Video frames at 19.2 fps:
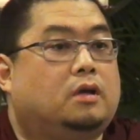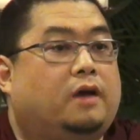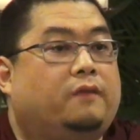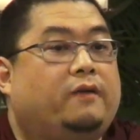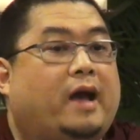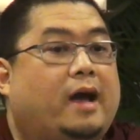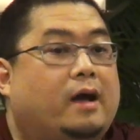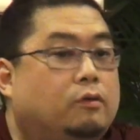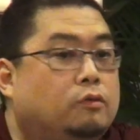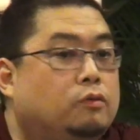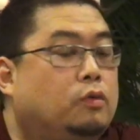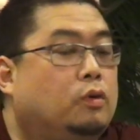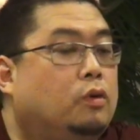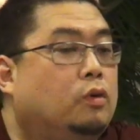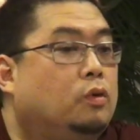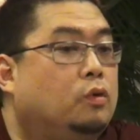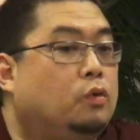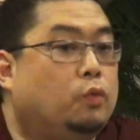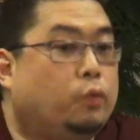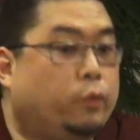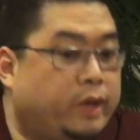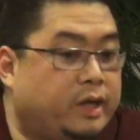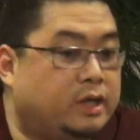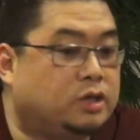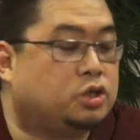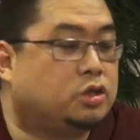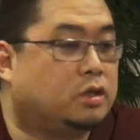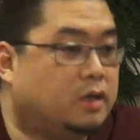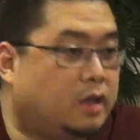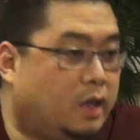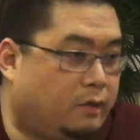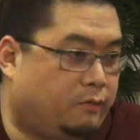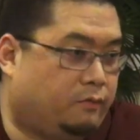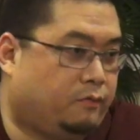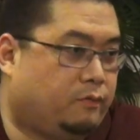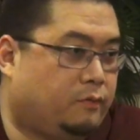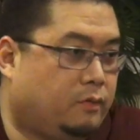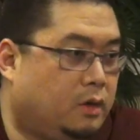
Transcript: of how we should live.